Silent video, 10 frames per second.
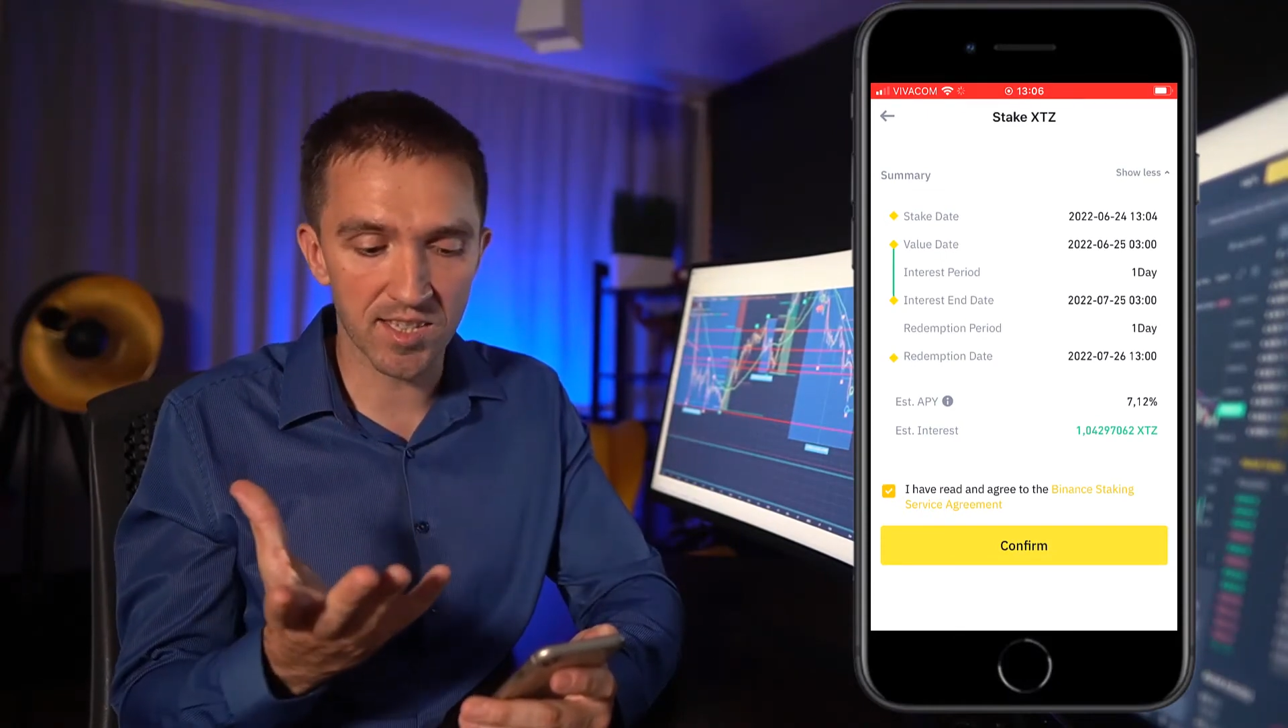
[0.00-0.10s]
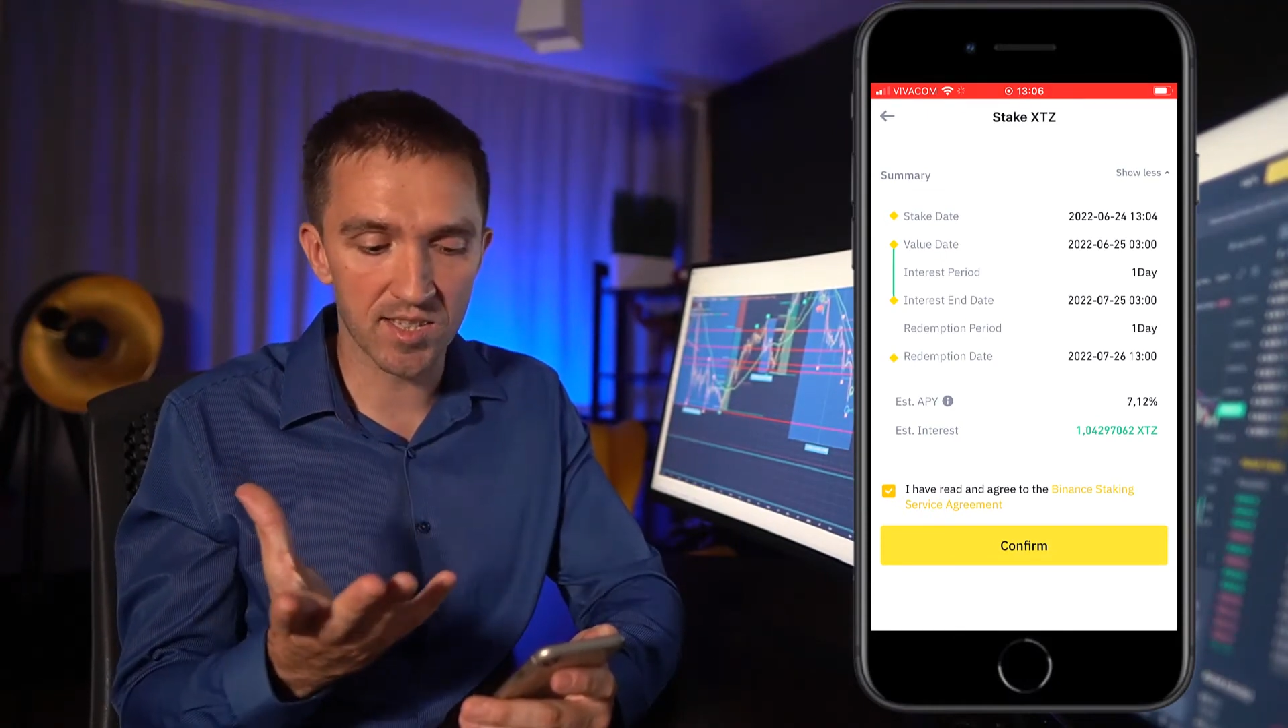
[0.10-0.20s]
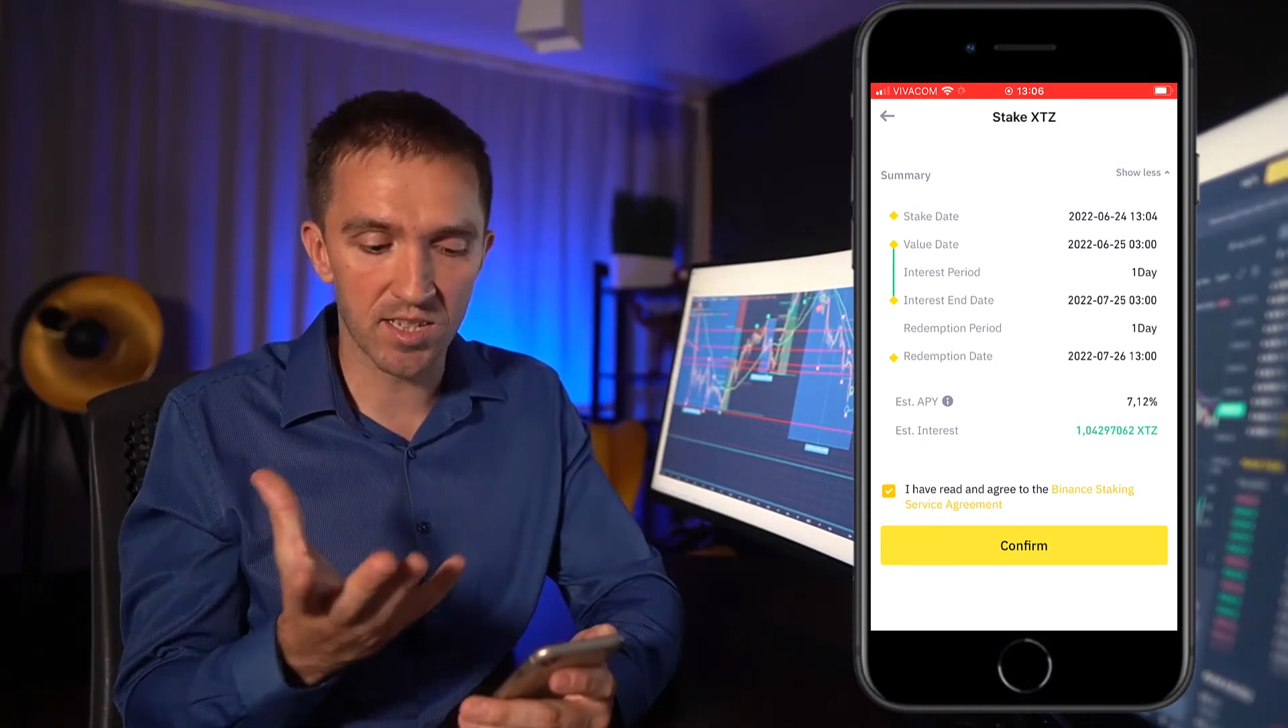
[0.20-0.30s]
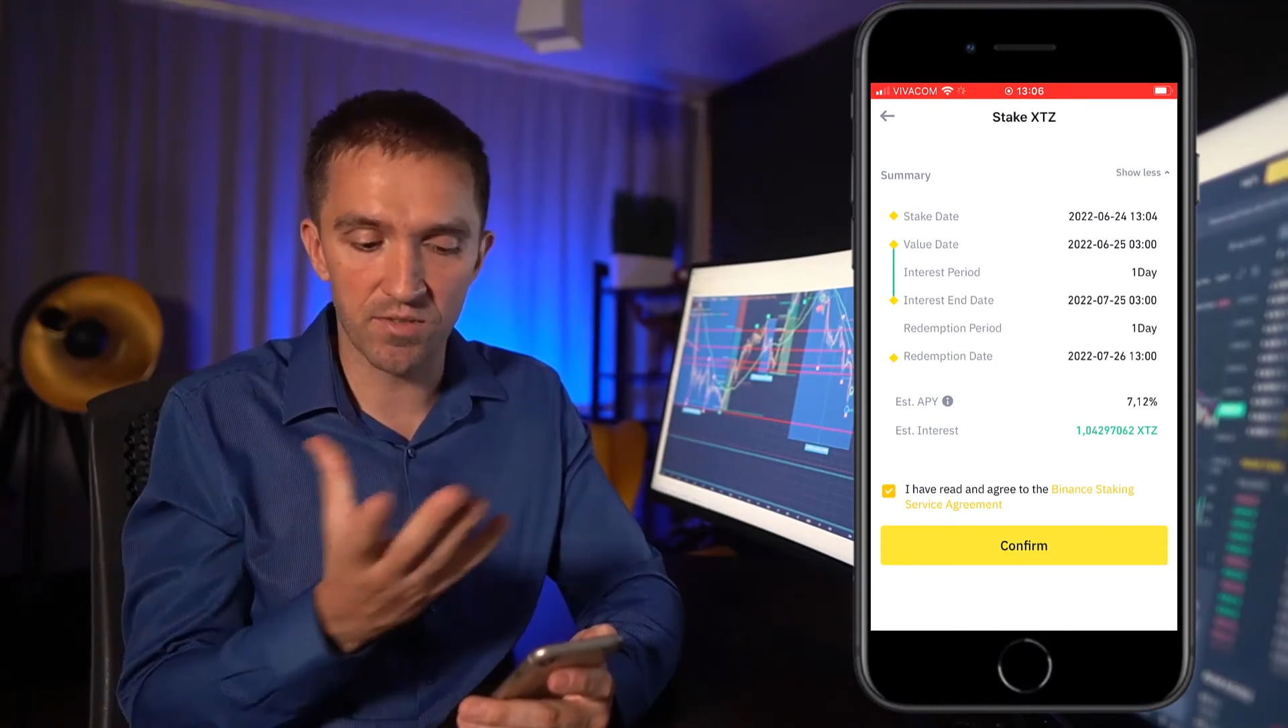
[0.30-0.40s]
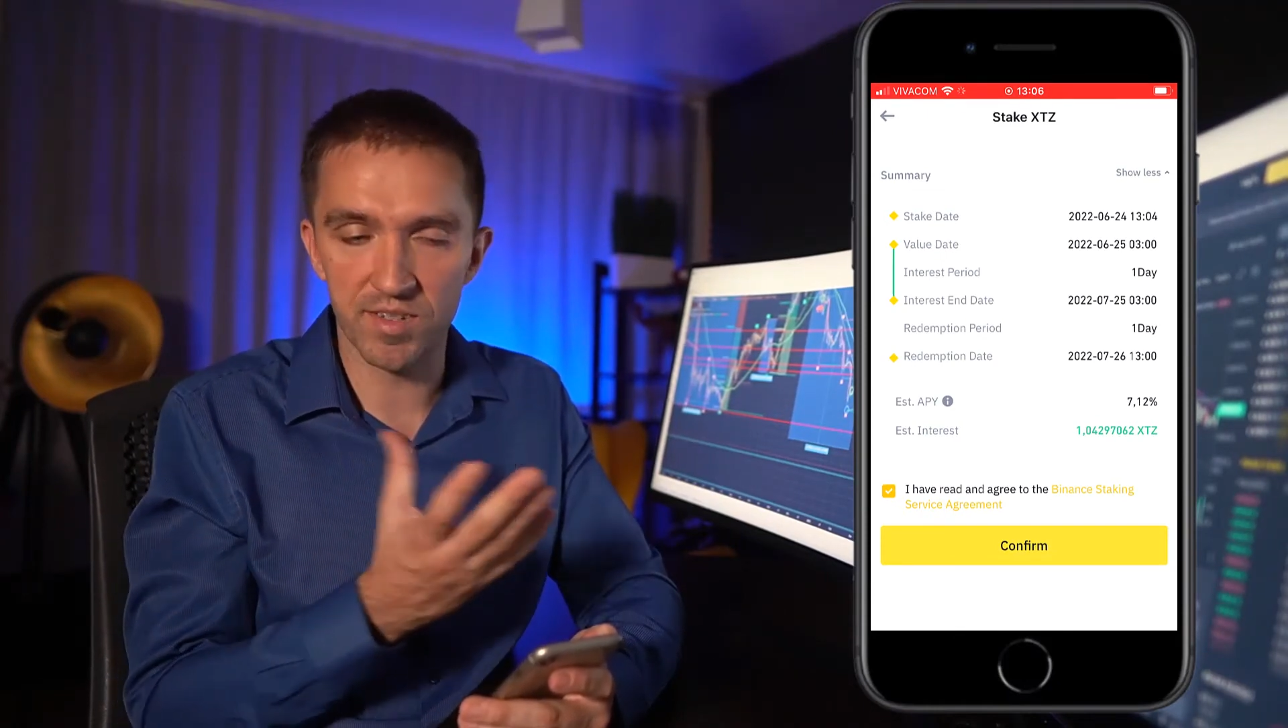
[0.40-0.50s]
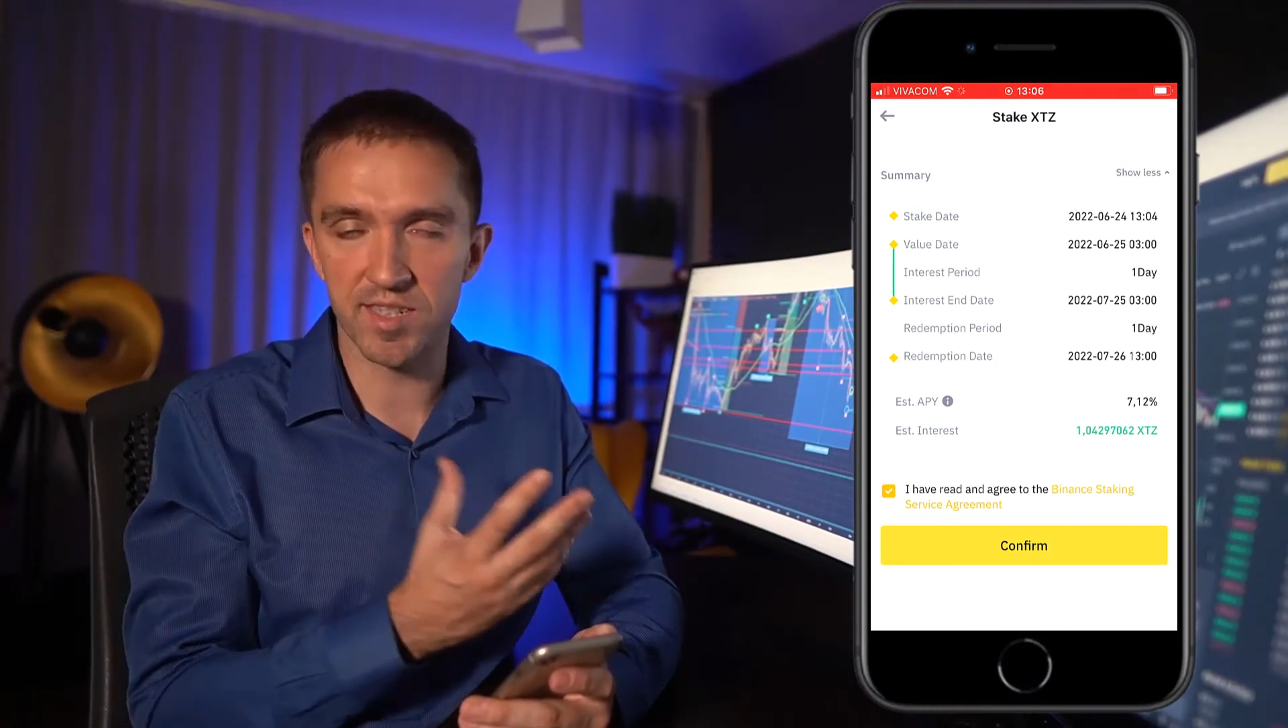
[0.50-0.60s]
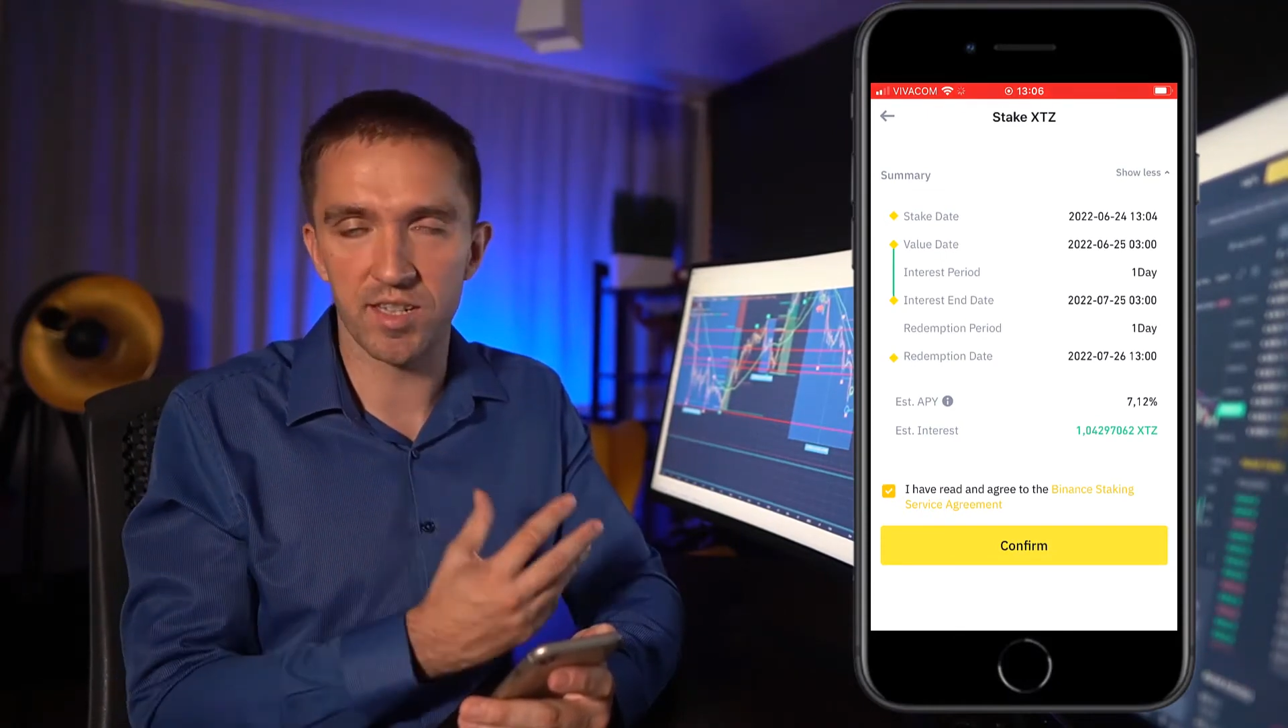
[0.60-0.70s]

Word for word: service